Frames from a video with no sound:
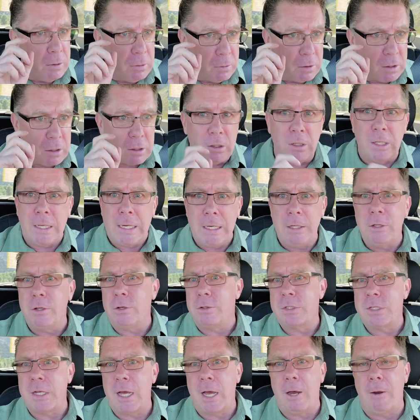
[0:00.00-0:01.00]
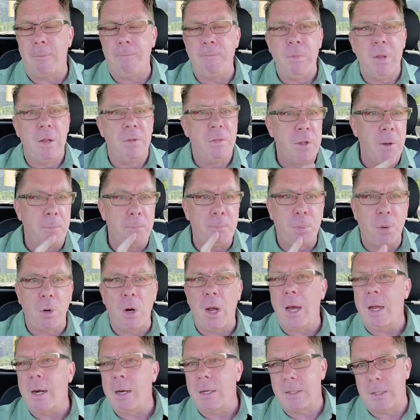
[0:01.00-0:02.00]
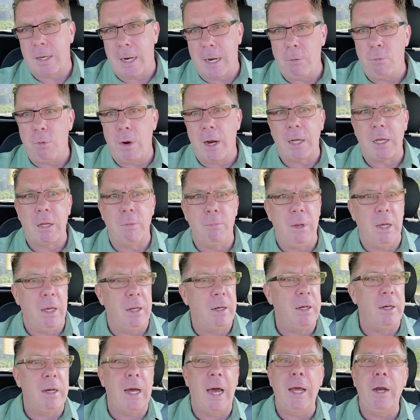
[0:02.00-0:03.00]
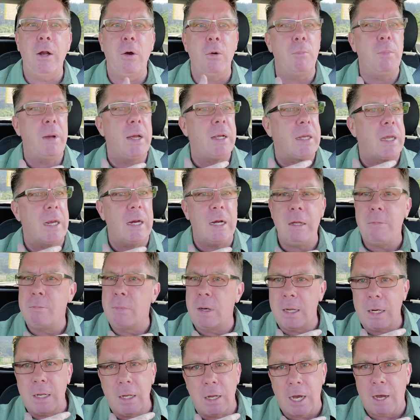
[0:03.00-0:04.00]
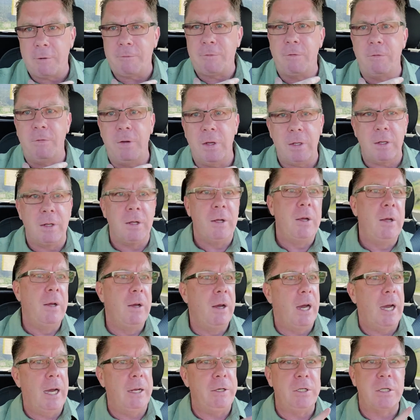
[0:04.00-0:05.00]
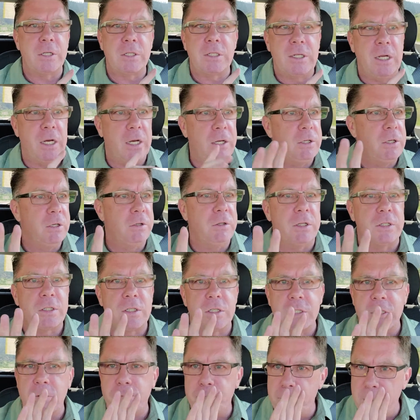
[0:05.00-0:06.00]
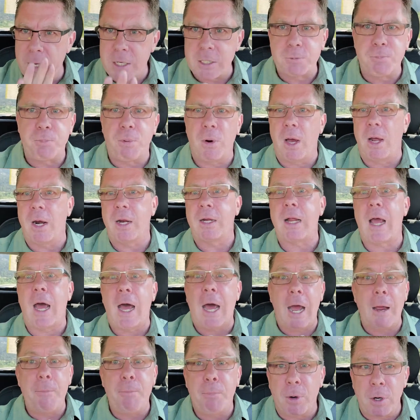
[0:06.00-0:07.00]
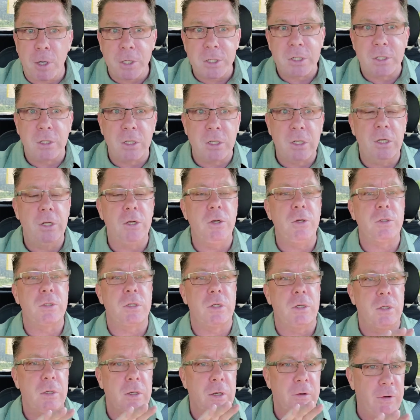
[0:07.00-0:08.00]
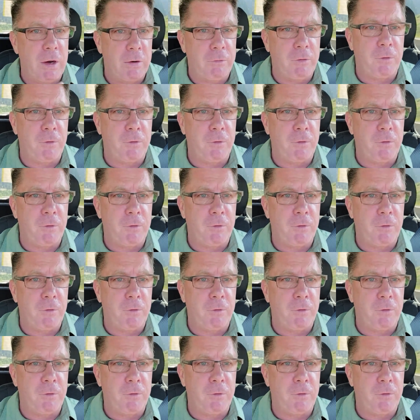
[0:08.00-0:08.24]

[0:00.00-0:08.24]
clean those out. The product I recommend, and I don't make any money off of it, I'm just telling you, this is the best product I personally use and have ever